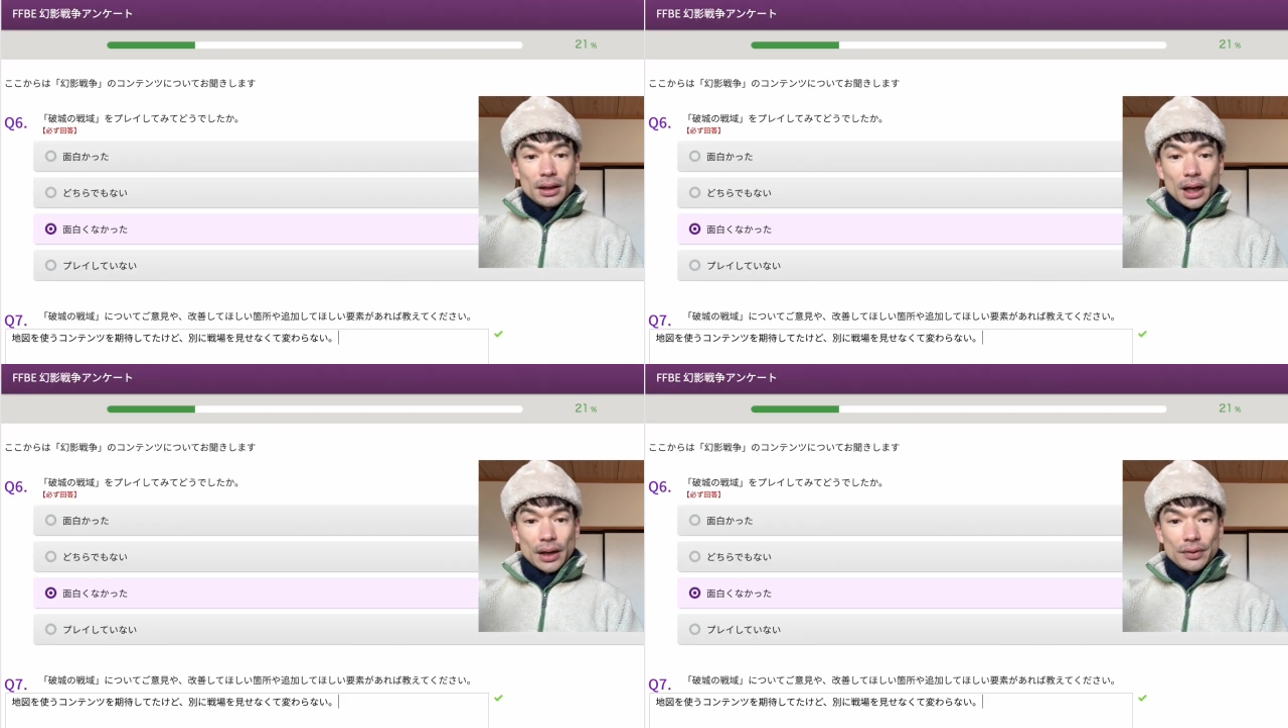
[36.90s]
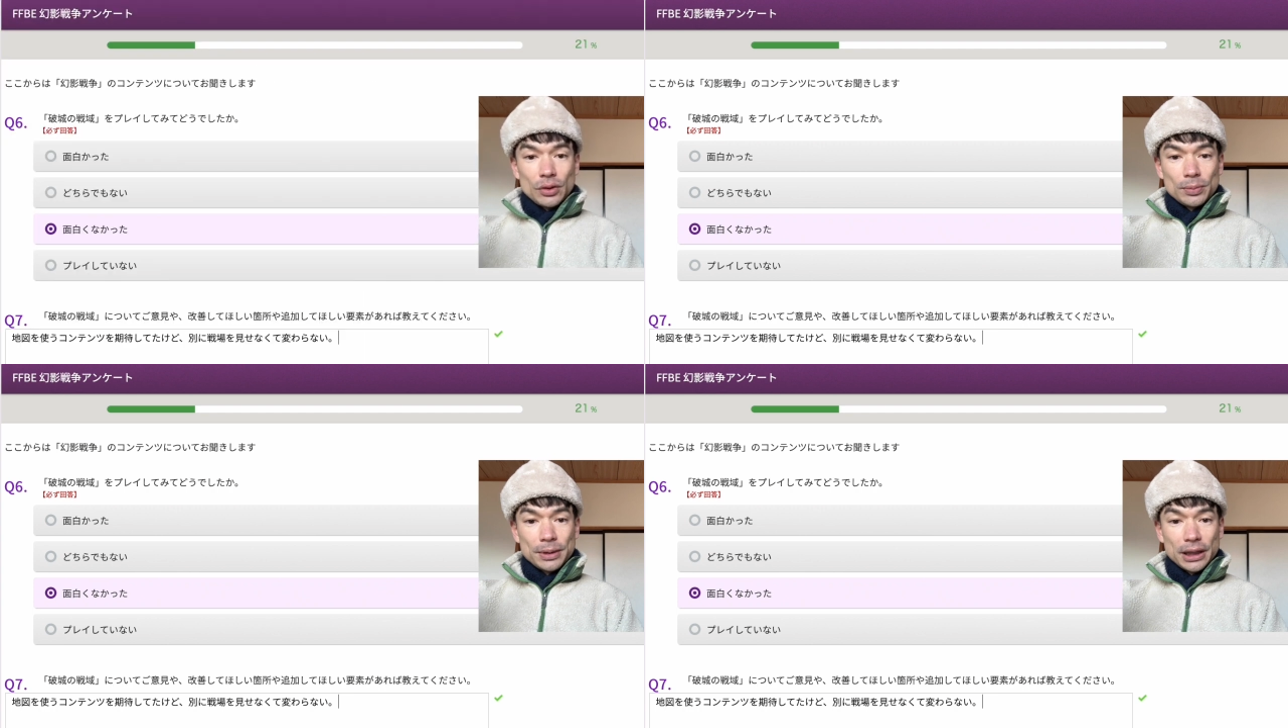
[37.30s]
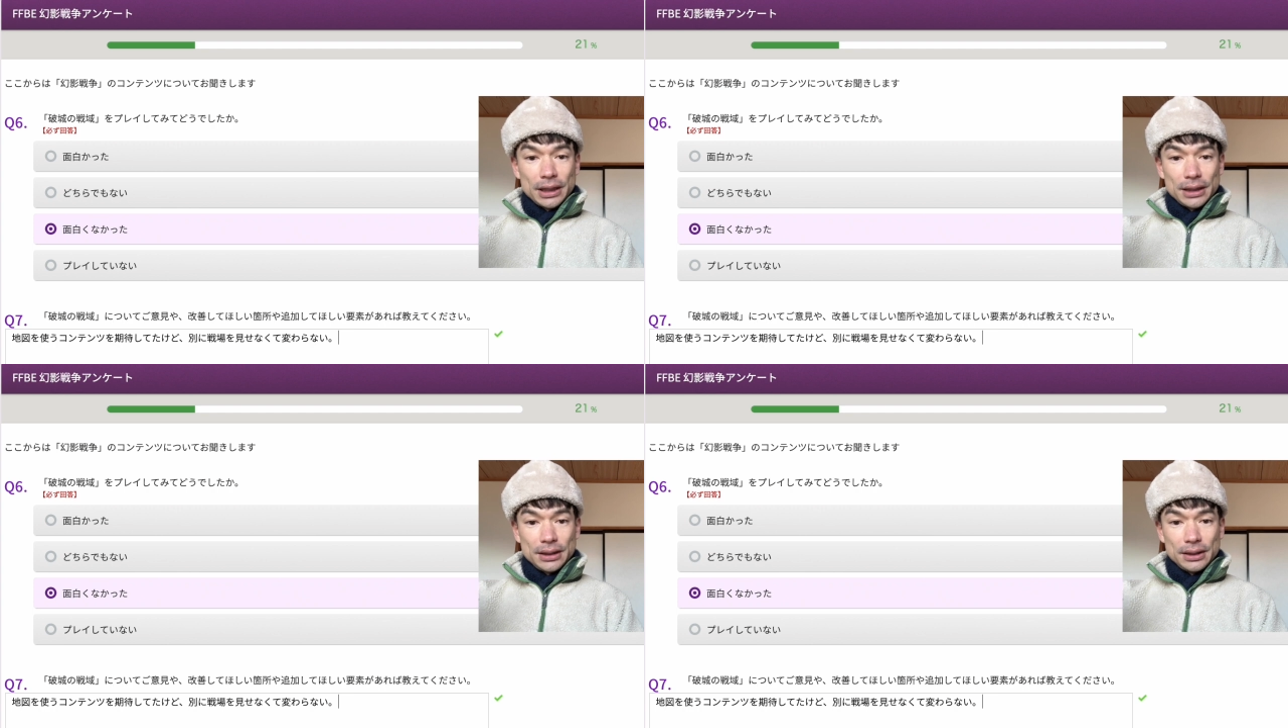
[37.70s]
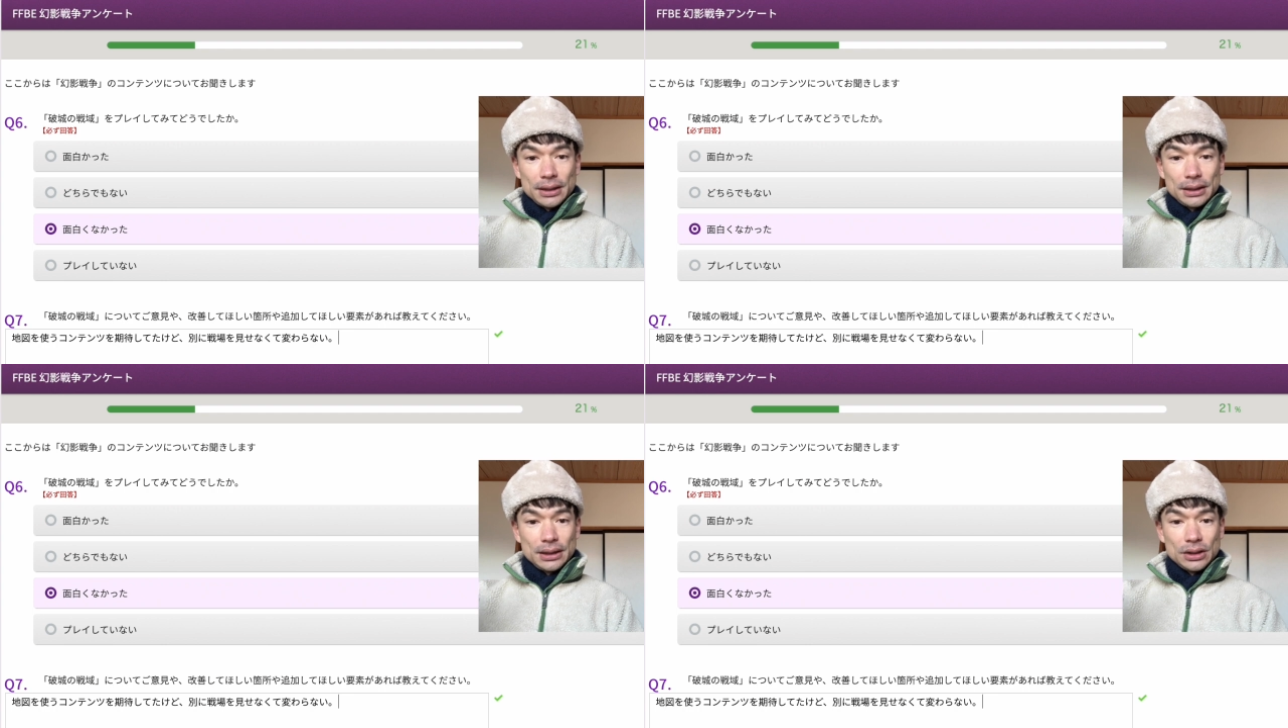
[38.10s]
have you played
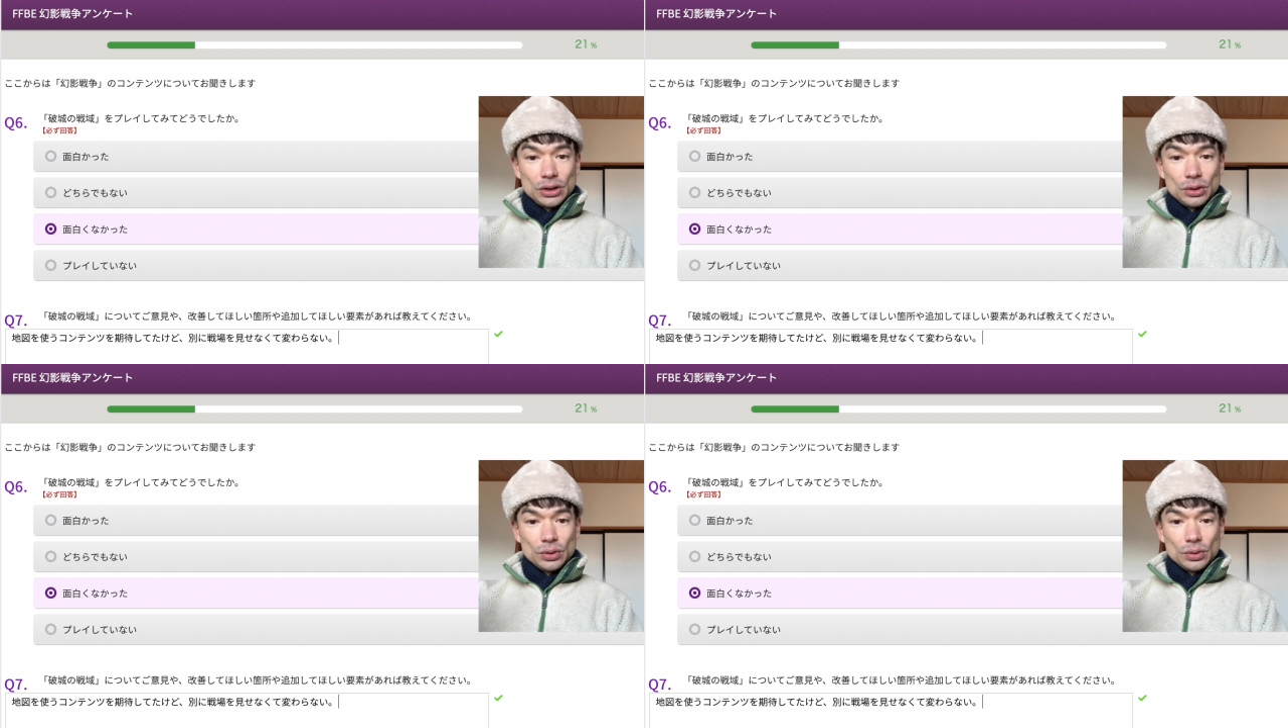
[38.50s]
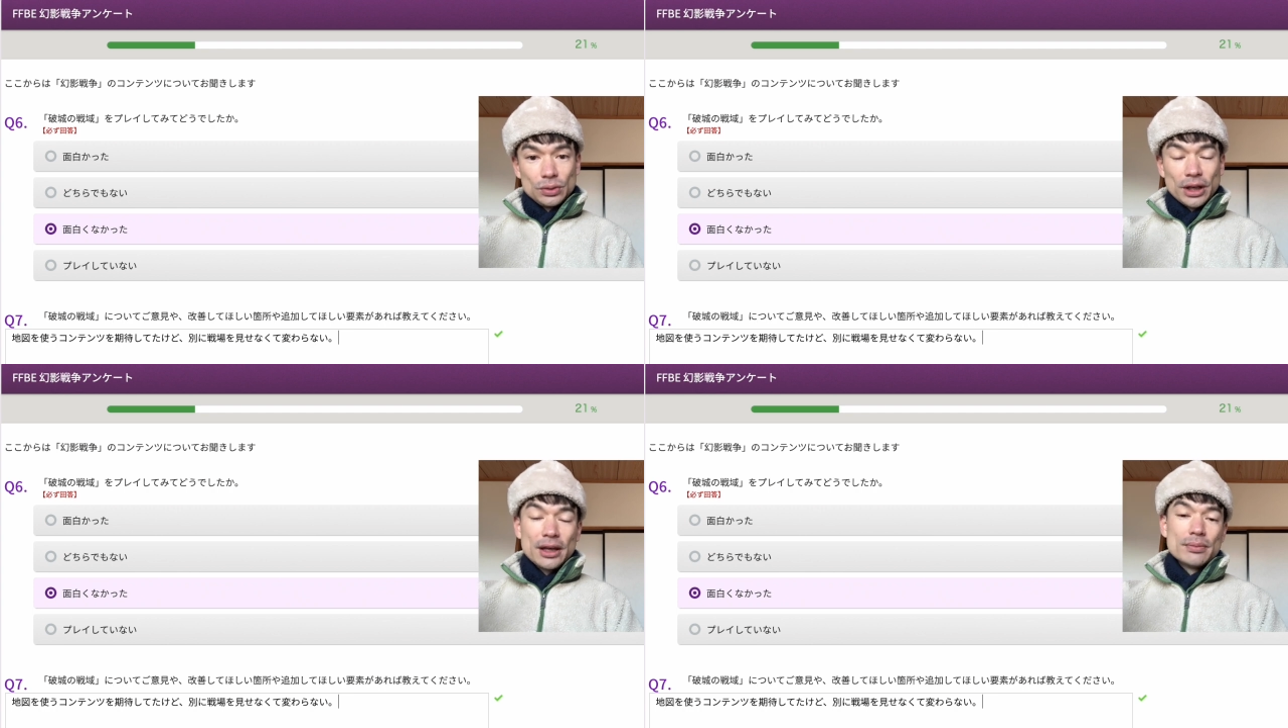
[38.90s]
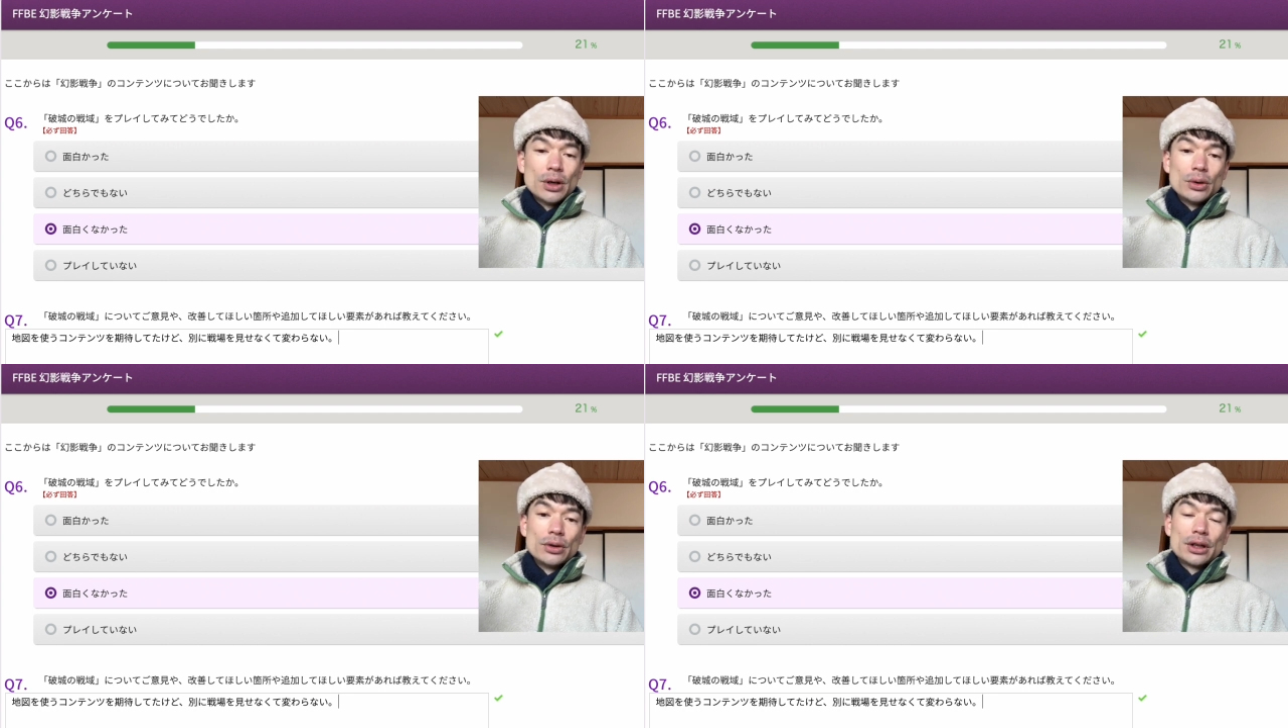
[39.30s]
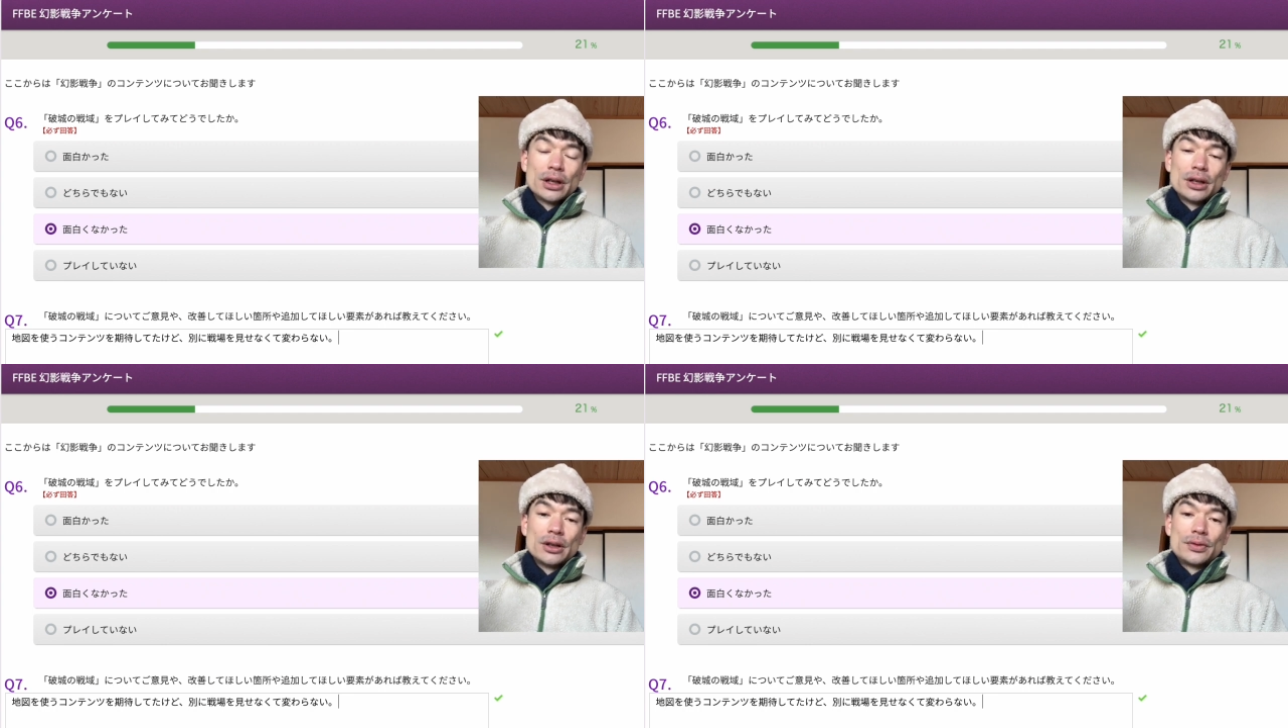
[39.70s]
the new game mode
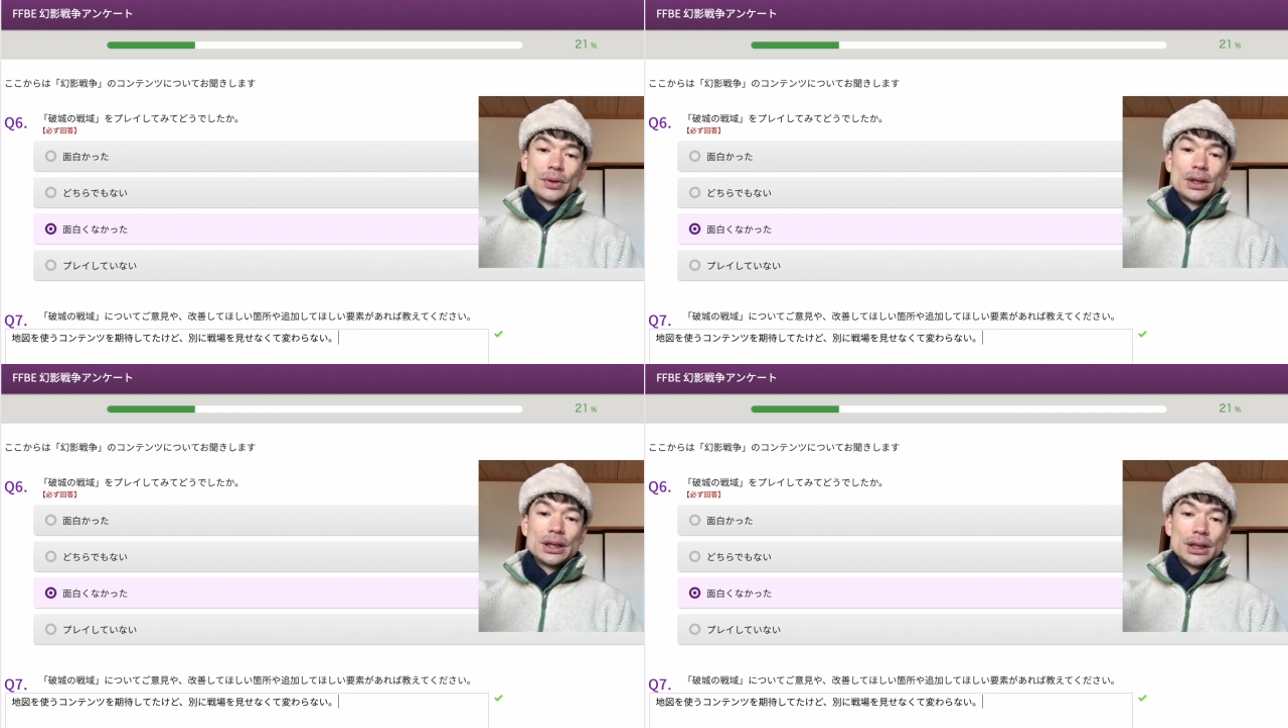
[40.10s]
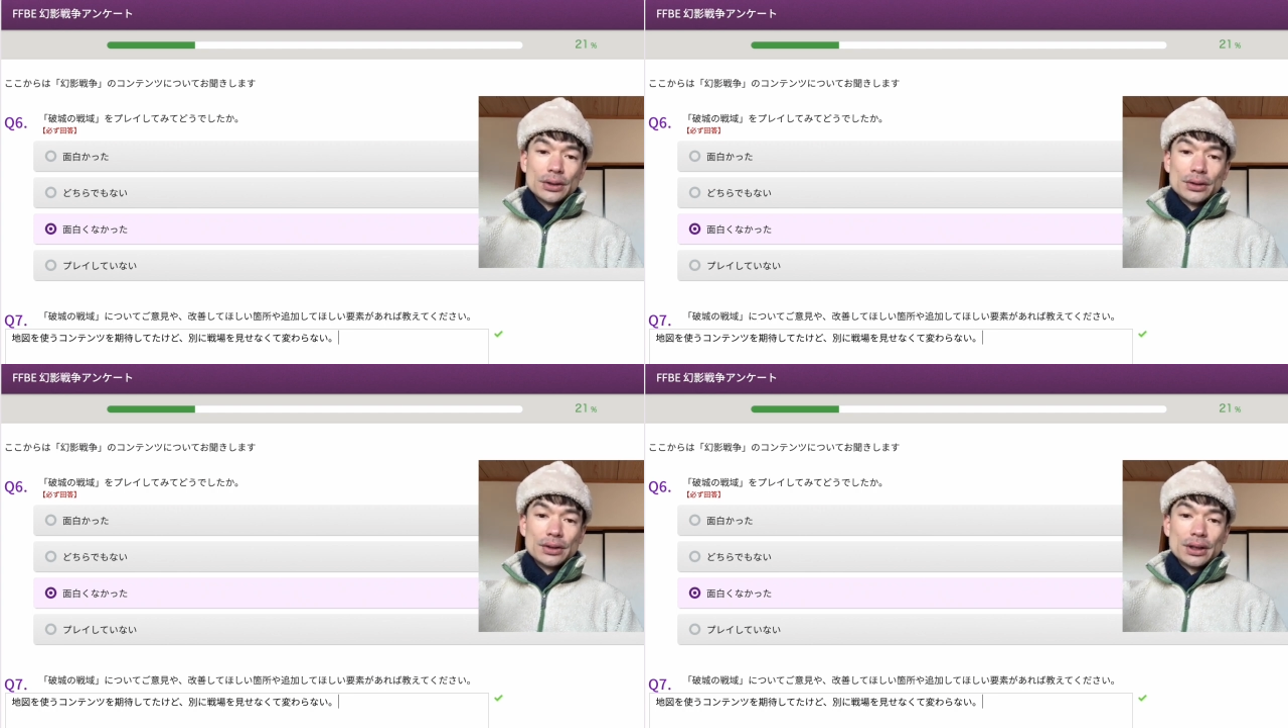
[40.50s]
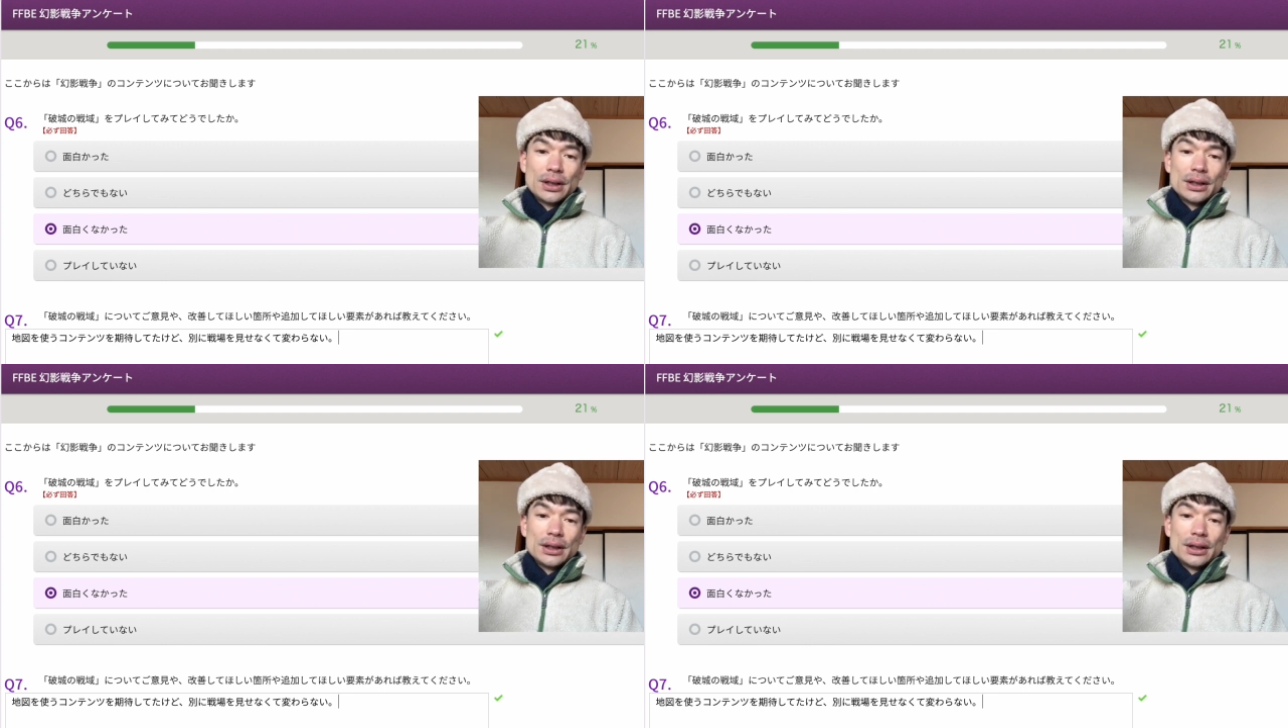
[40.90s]
uh, for the guild?